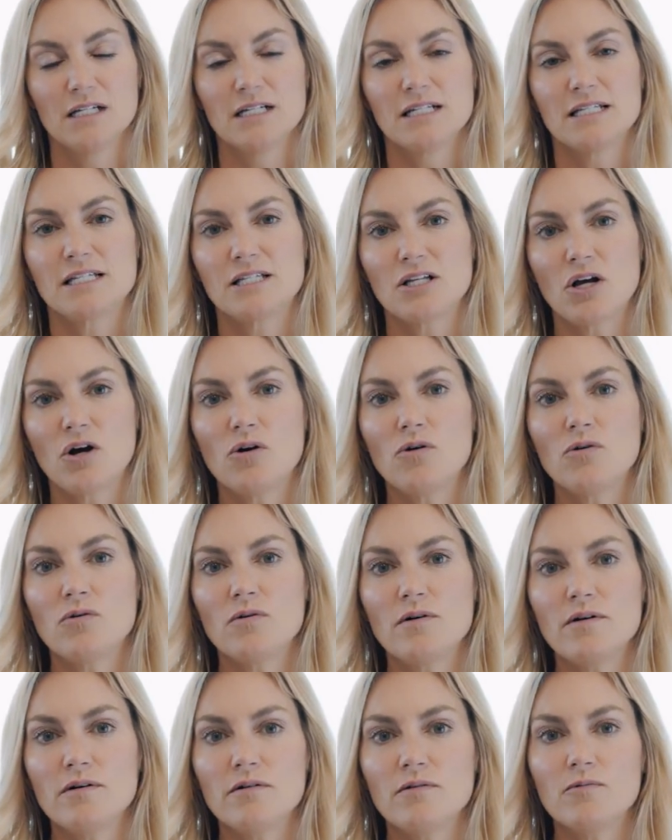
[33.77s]

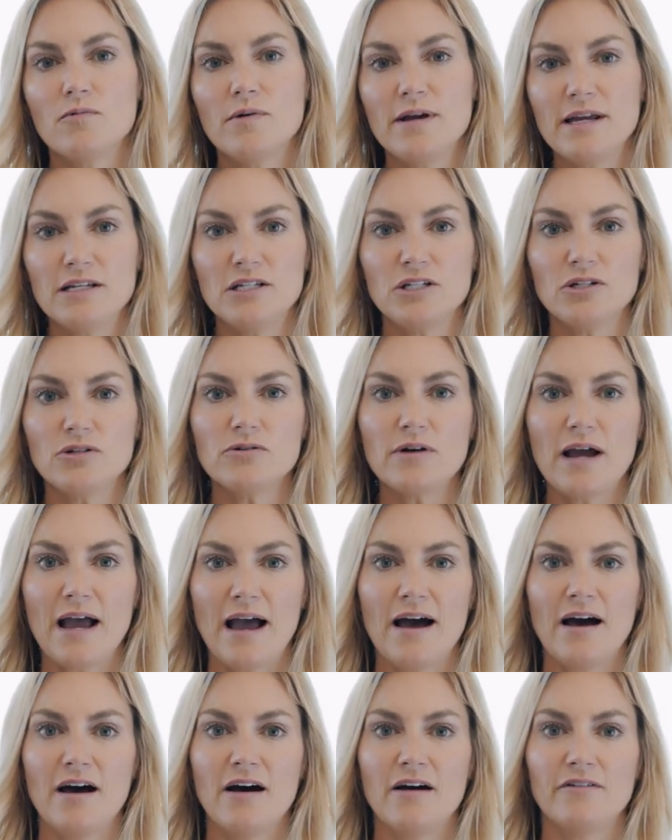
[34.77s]
So we do
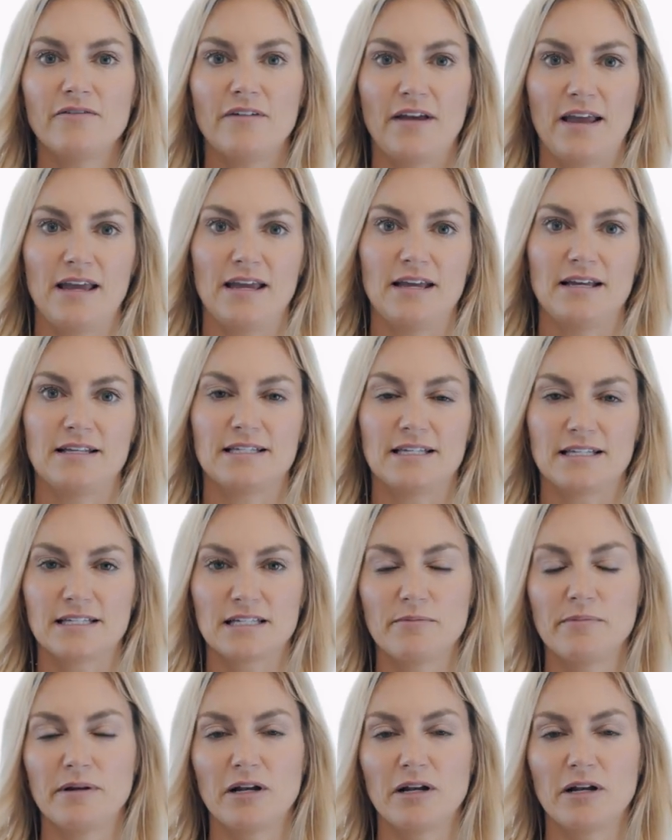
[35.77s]
have a system